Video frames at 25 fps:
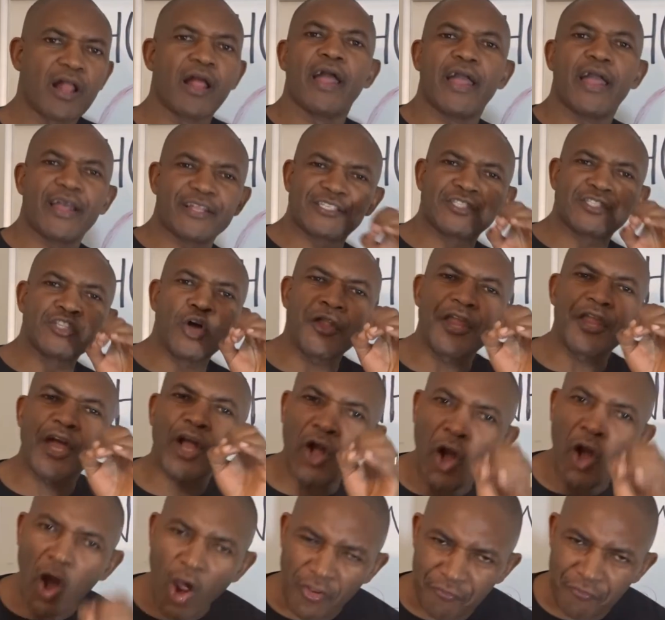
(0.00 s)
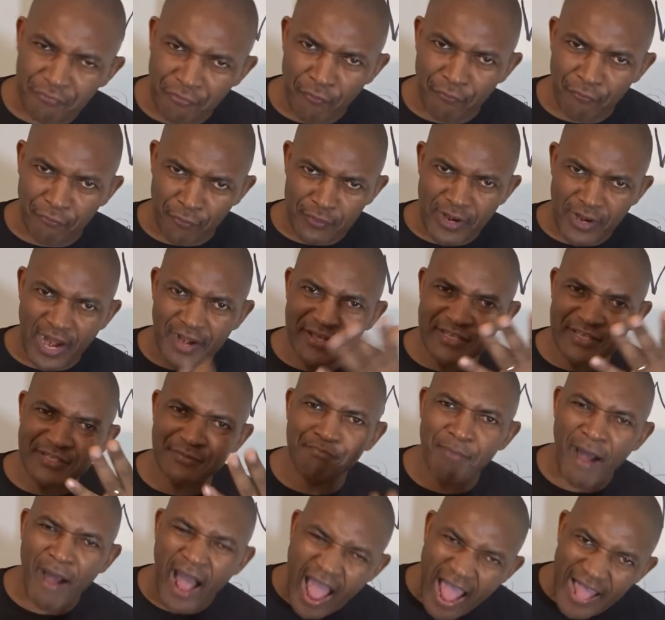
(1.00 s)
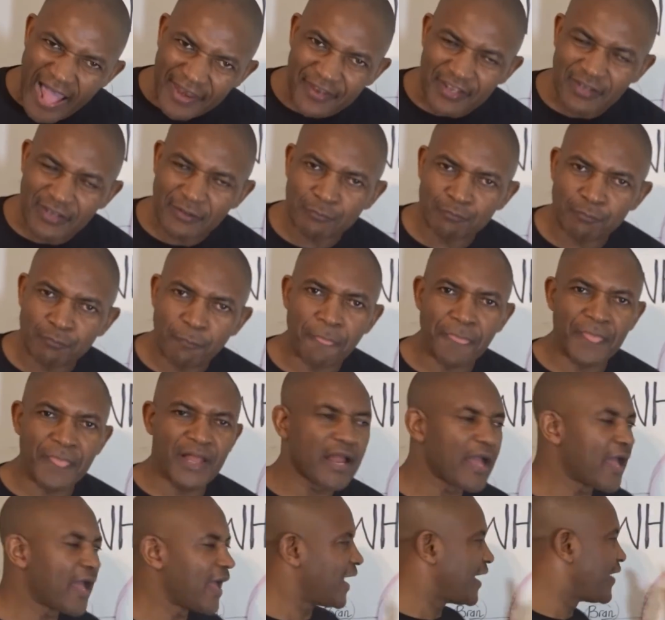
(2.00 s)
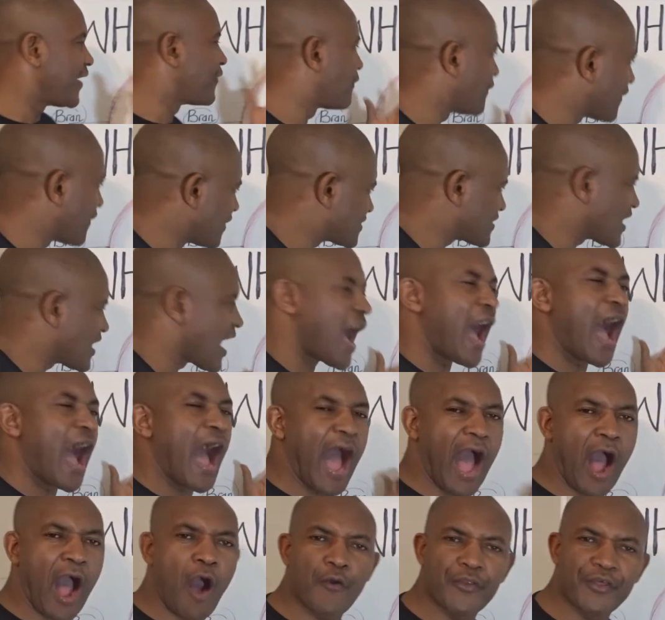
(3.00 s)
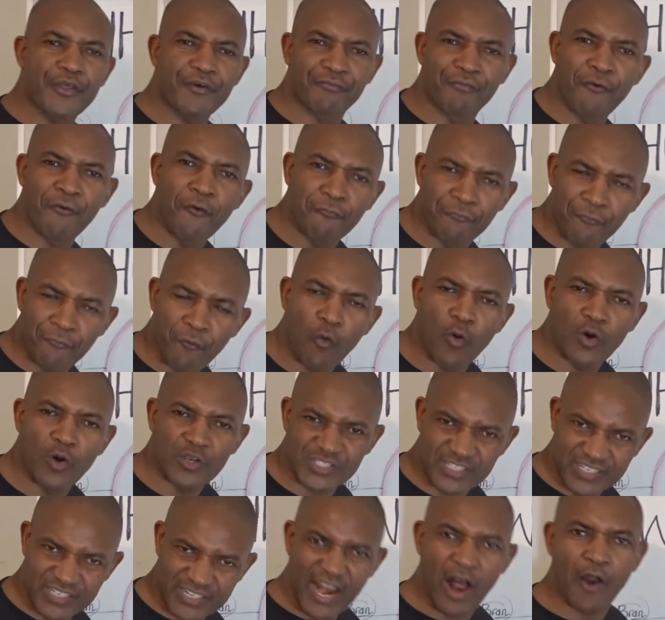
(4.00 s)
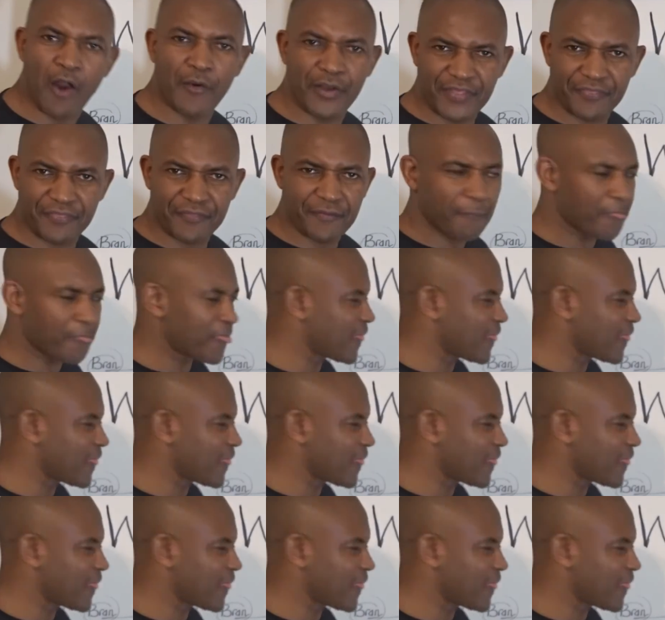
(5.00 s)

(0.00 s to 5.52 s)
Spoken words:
it's not the corn fufu that is bad, it is how the fufu was grounded.